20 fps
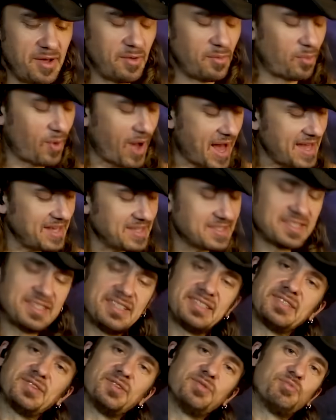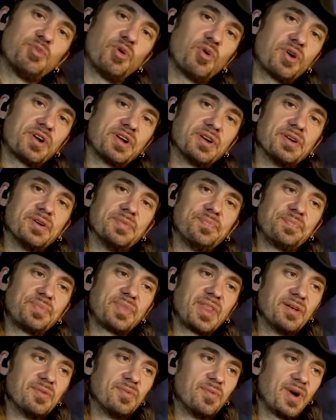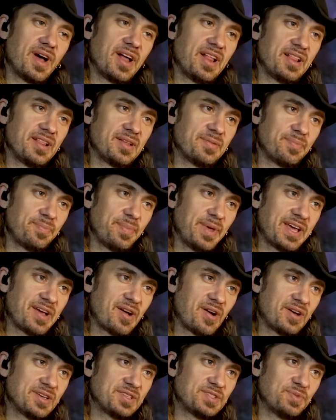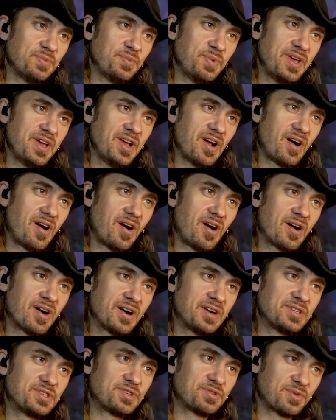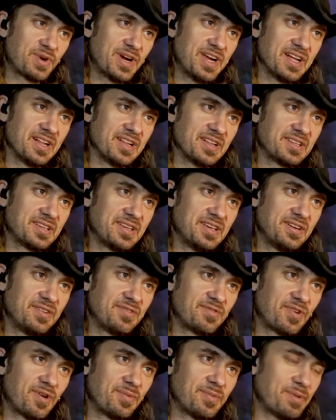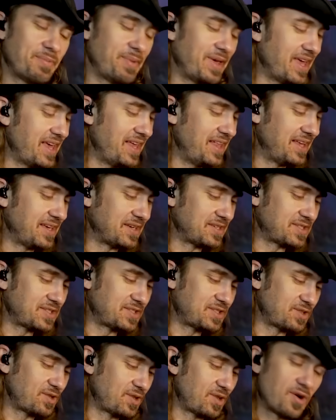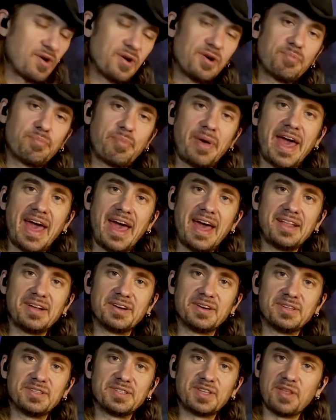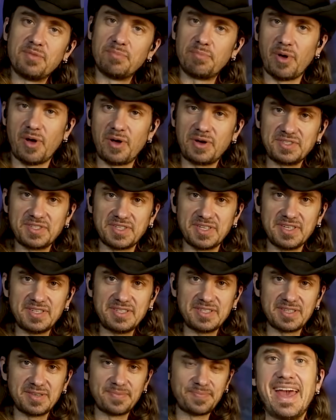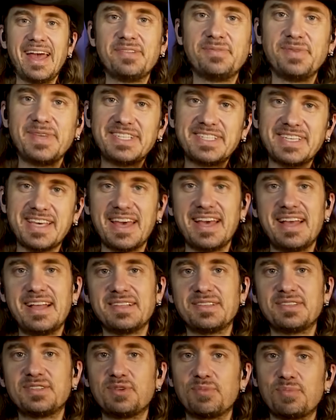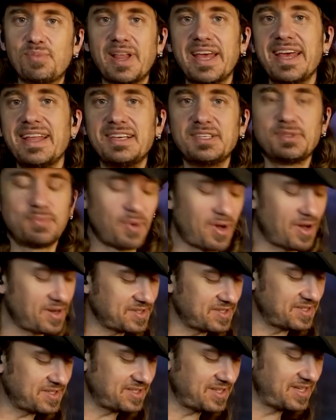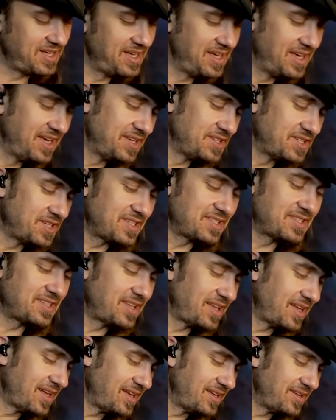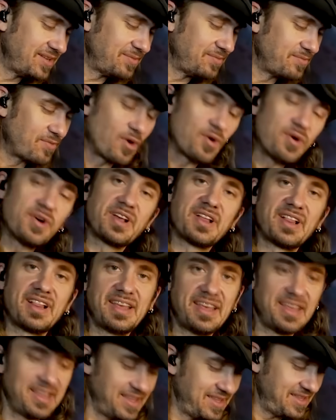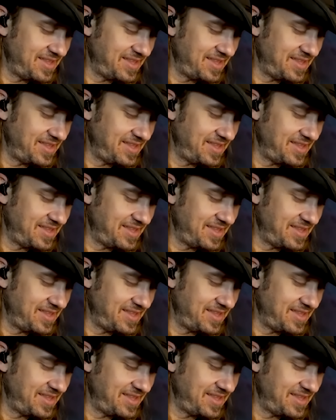Why is this so important? Well, because we are drilled from the beginnings to learn patterns and boxes, and we tend to play these boxes just vertically.